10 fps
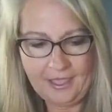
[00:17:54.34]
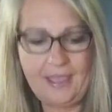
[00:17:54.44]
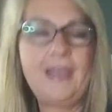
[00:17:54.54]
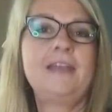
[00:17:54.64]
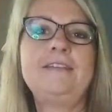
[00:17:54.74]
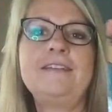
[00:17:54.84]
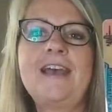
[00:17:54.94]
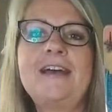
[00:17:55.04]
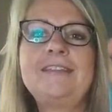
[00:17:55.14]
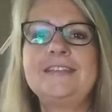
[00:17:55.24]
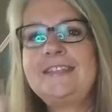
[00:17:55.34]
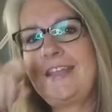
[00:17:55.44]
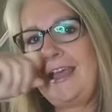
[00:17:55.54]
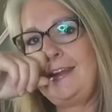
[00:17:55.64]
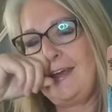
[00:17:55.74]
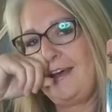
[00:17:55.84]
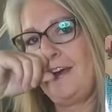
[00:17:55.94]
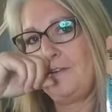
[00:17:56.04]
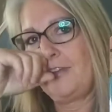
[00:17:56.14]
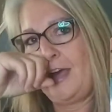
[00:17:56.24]
And you got the Ten
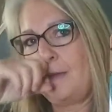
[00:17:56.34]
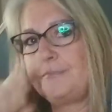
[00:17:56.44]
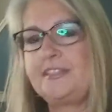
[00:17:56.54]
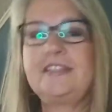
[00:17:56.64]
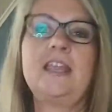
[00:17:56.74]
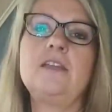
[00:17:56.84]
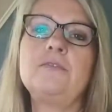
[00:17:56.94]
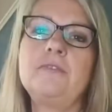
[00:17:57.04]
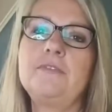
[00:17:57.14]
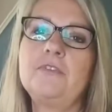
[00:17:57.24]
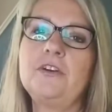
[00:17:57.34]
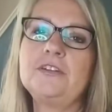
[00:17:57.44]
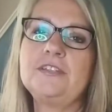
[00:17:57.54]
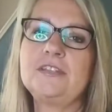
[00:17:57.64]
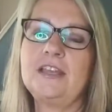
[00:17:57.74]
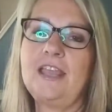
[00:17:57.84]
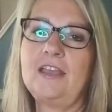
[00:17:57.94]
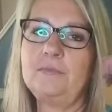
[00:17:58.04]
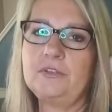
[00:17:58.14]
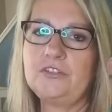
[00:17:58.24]
of Cups in reverse,
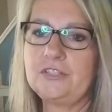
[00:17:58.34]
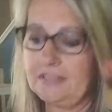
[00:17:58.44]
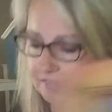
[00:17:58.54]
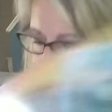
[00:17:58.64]
again, which is